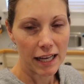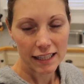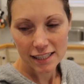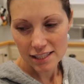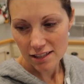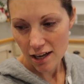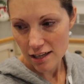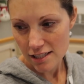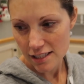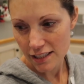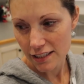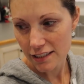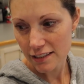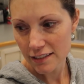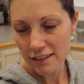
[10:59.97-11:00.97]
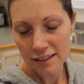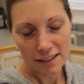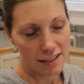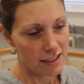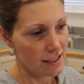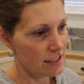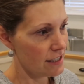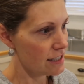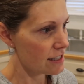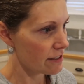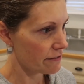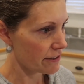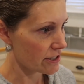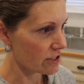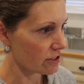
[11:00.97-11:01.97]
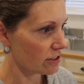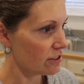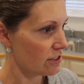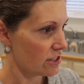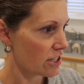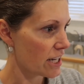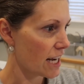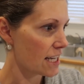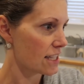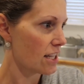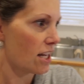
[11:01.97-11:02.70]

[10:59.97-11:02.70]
Miley's lost it. It's official. She has